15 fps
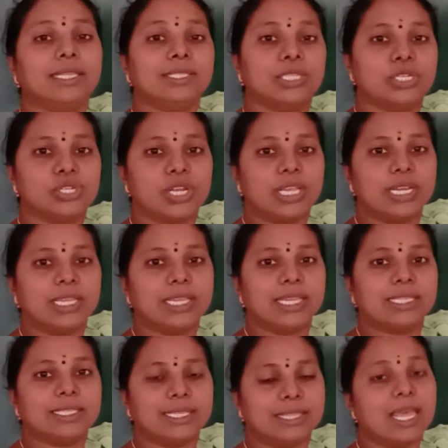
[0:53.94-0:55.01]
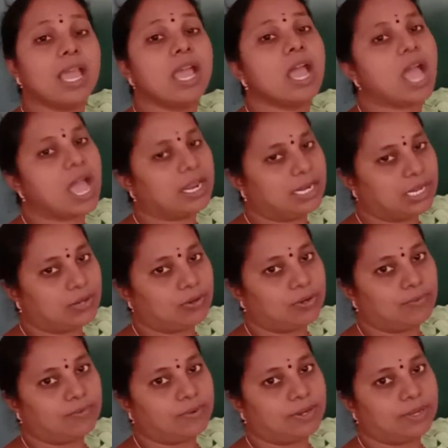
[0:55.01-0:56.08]
this sharing is in the unequal
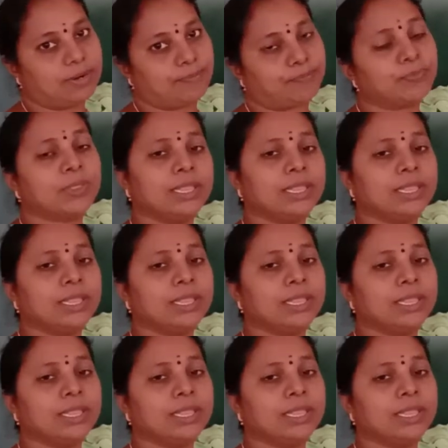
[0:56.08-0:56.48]
form.